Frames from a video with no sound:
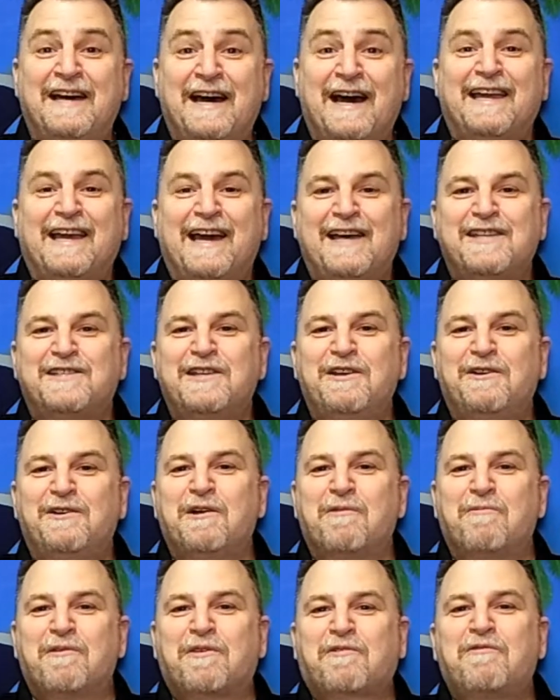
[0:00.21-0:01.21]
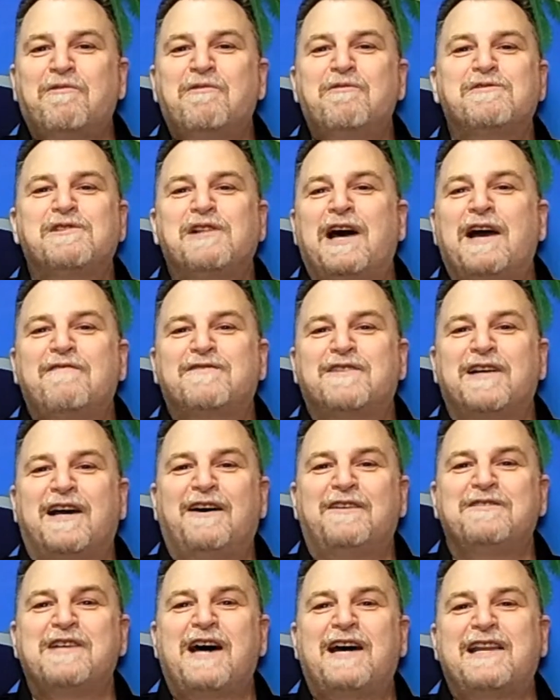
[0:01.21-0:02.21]
Hi guys, Neil here with
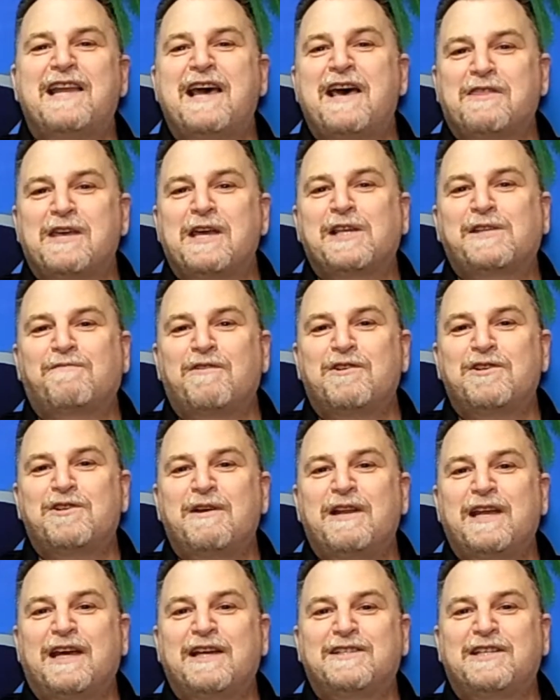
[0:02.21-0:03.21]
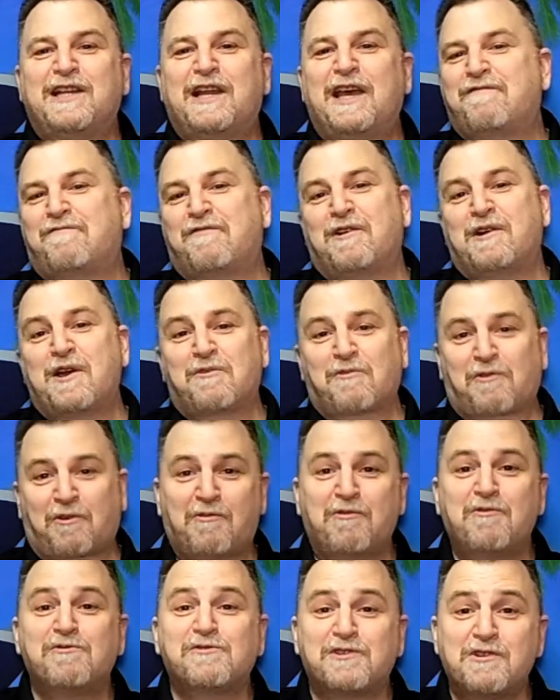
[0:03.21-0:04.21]
CruiseLifestyle.net. Thanks for joining us today for another
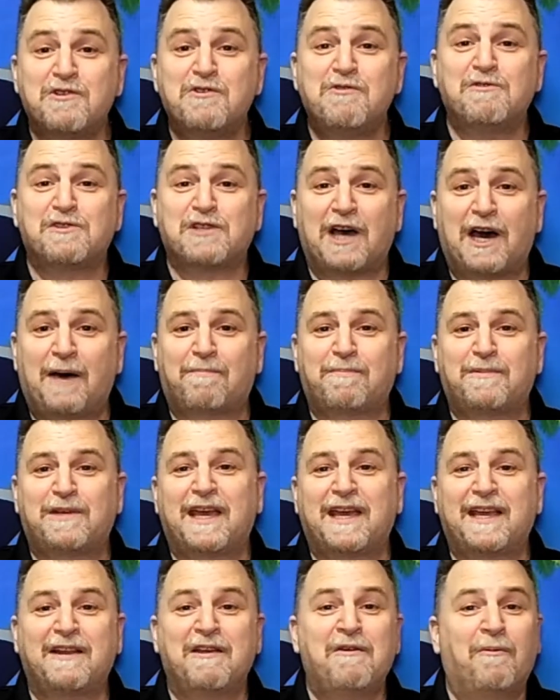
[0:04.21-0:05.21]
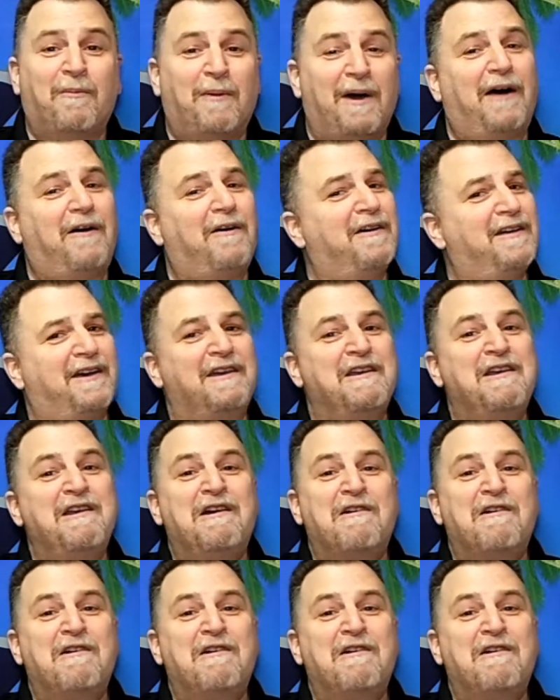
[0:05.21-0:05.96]
cruise news update. Well,